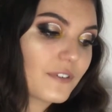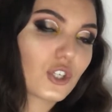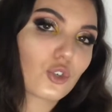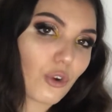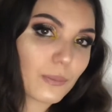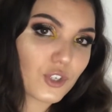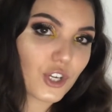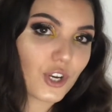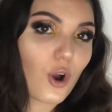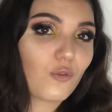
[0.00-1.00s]

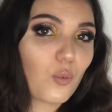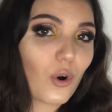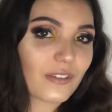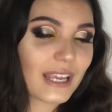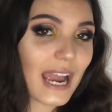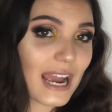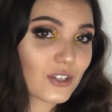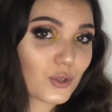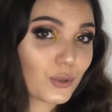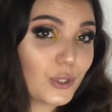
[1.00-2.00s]
description of what the
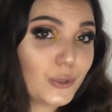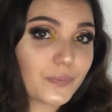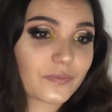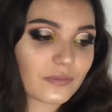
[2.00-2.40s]
actual